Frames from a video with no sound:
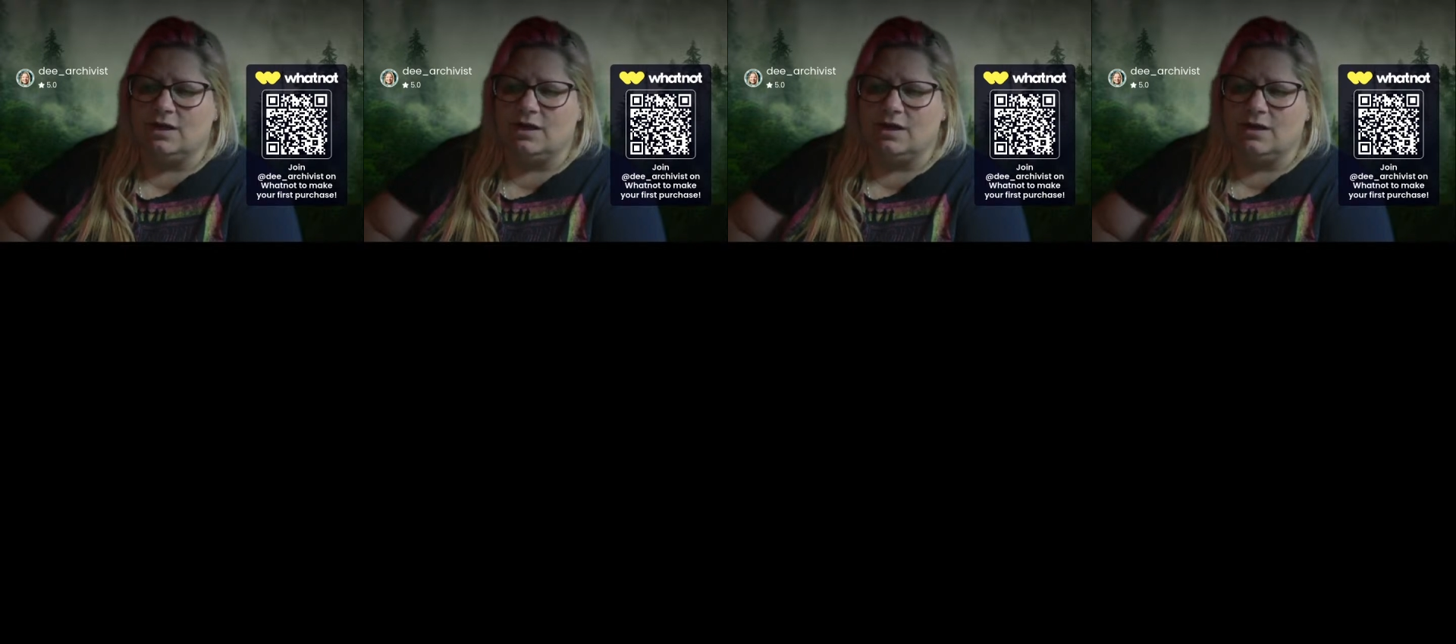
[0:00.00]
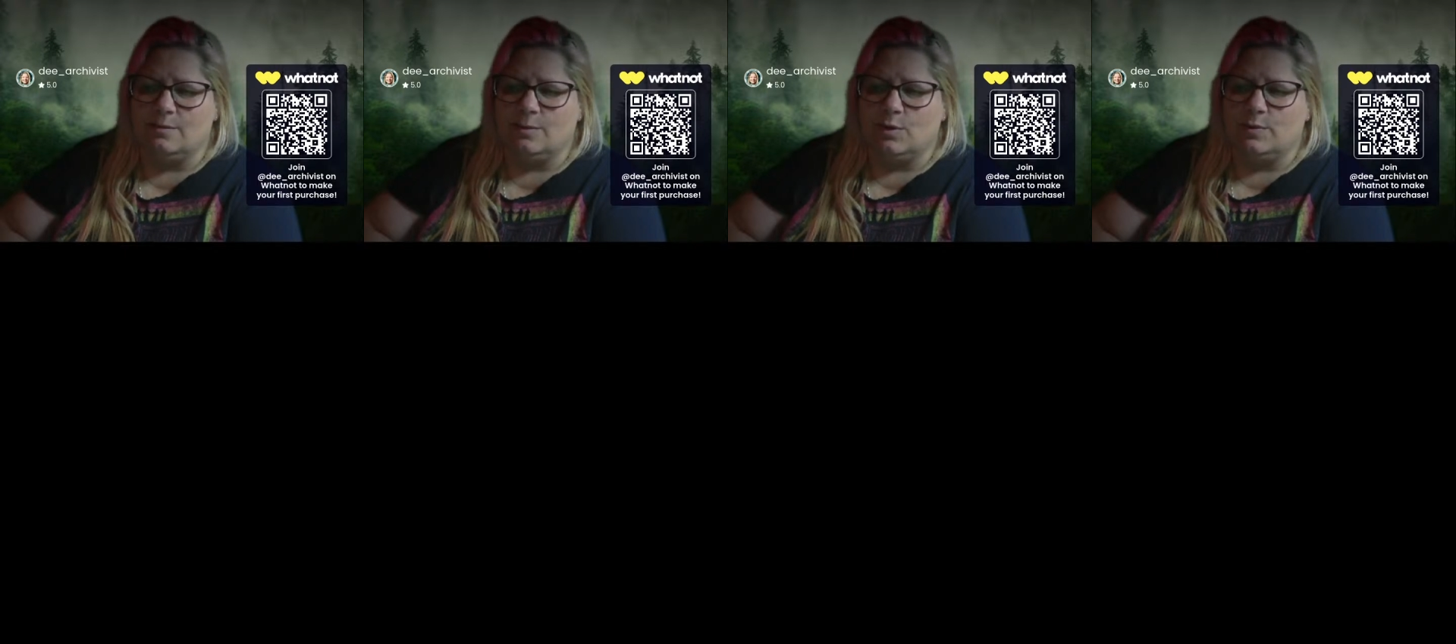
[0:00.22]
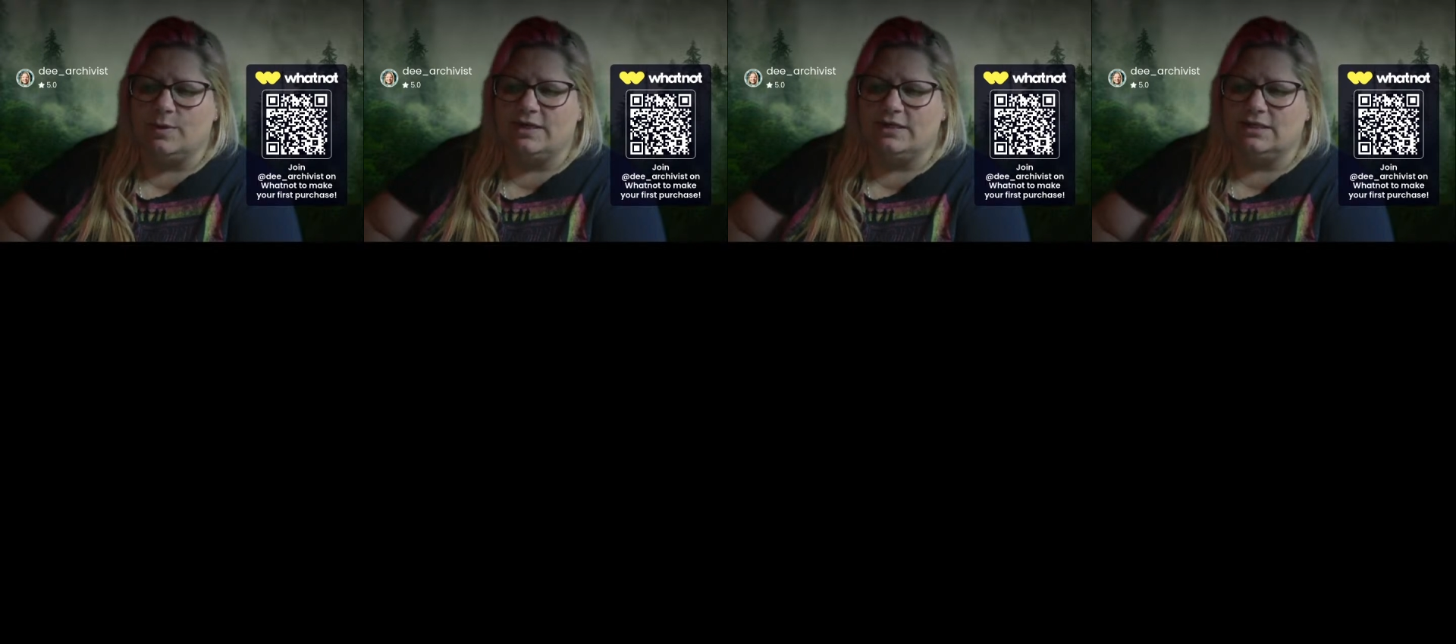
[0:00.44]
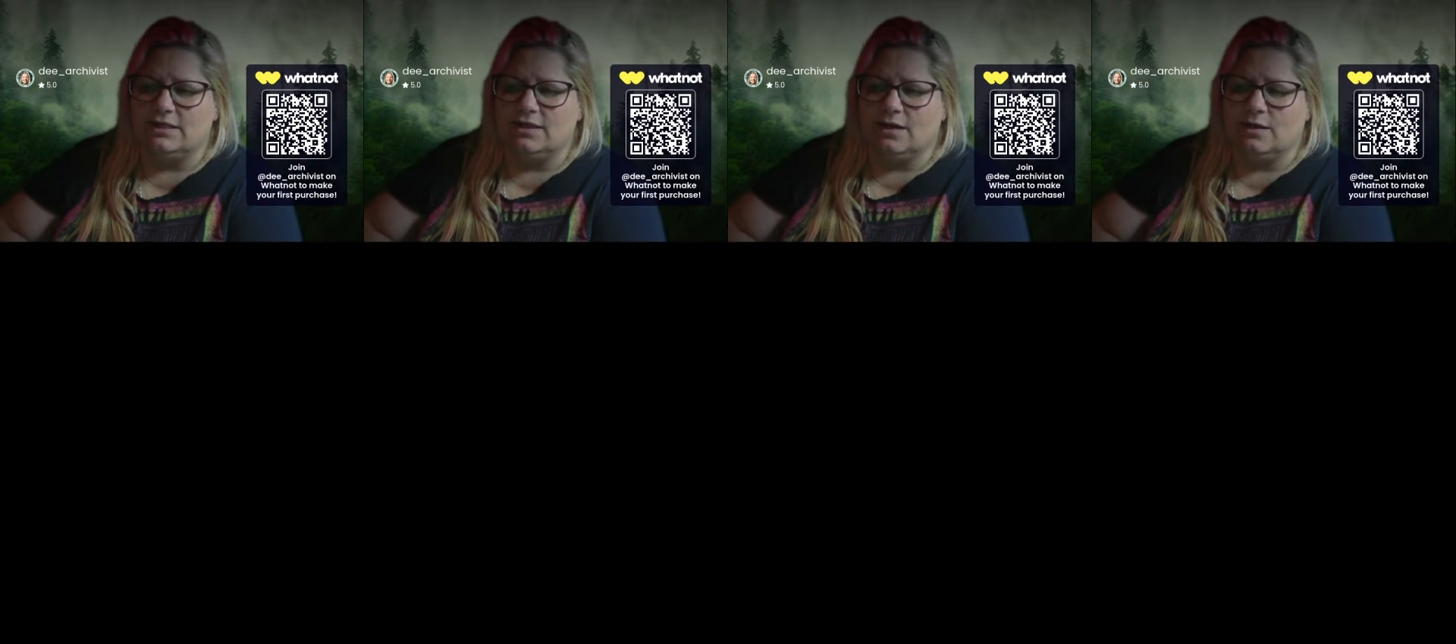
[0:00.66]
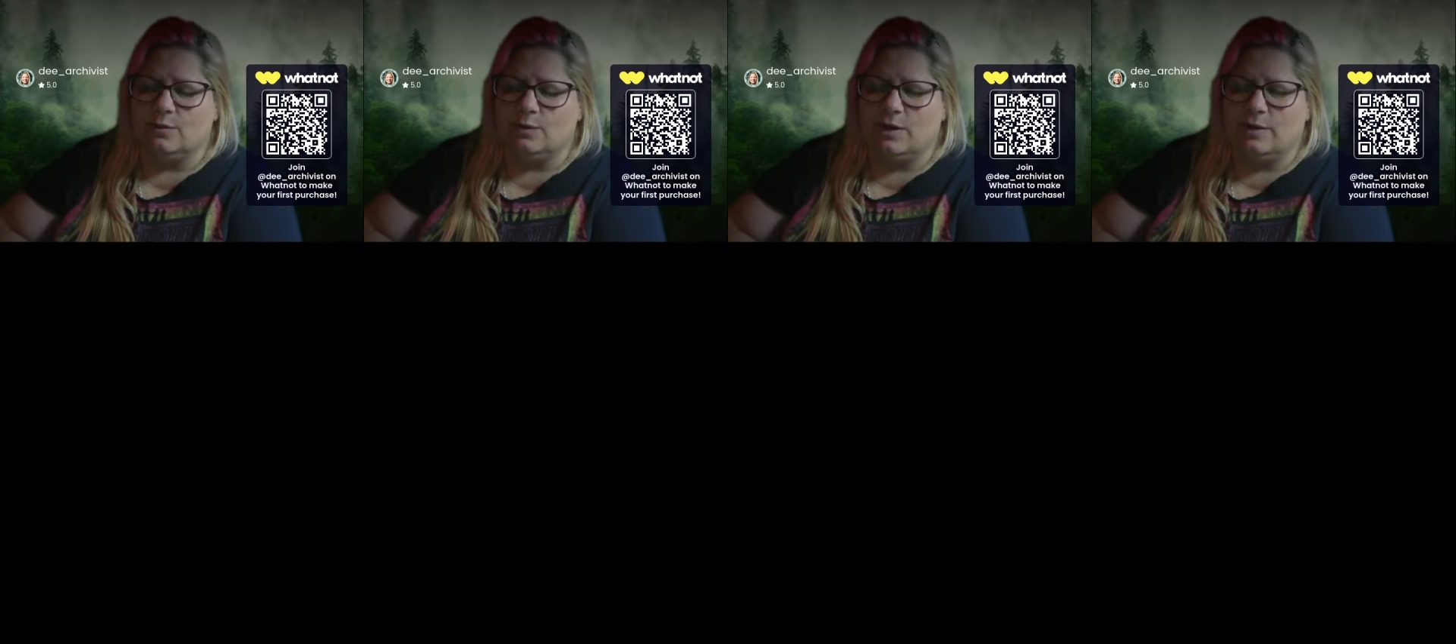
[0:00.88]
But we did that
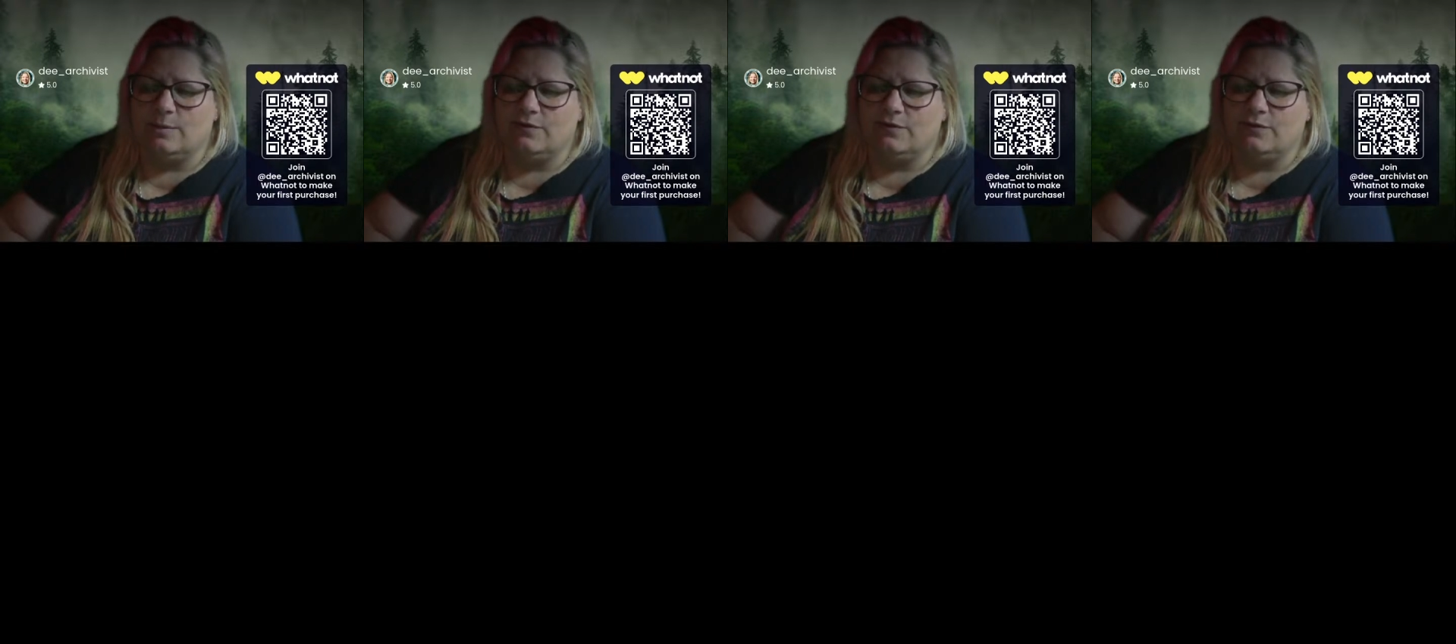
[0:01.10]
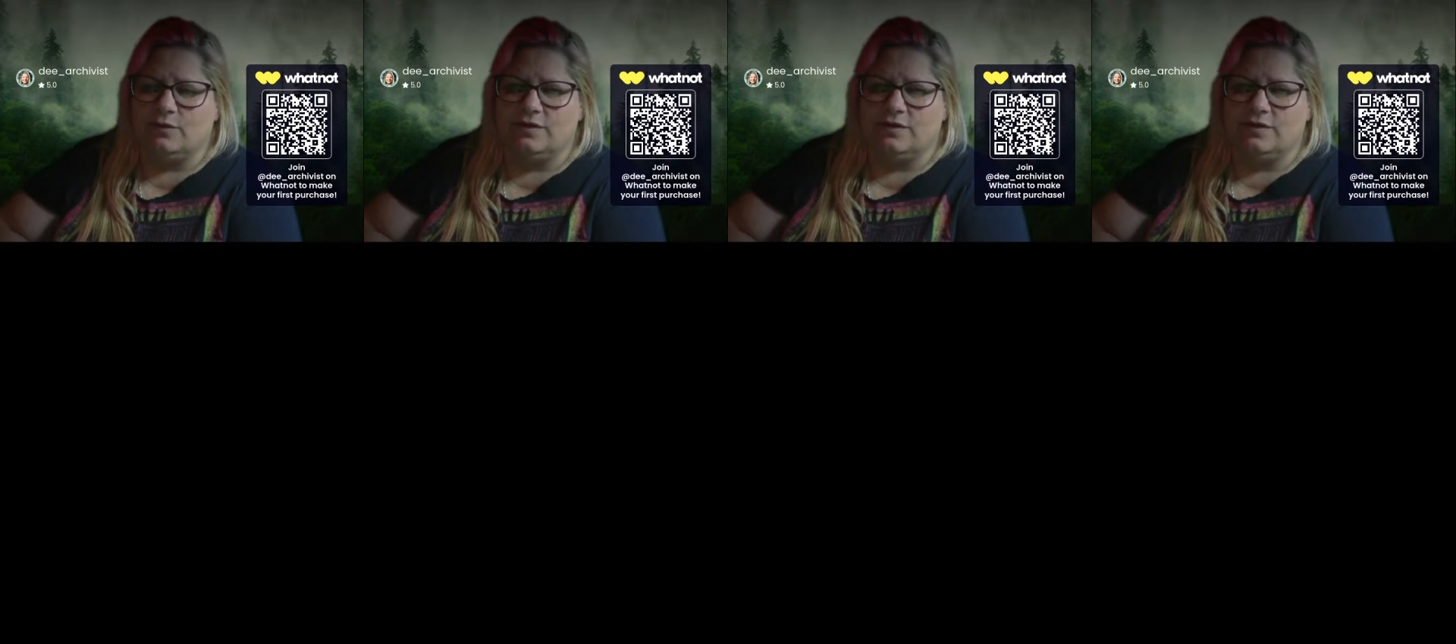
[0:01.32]
way before.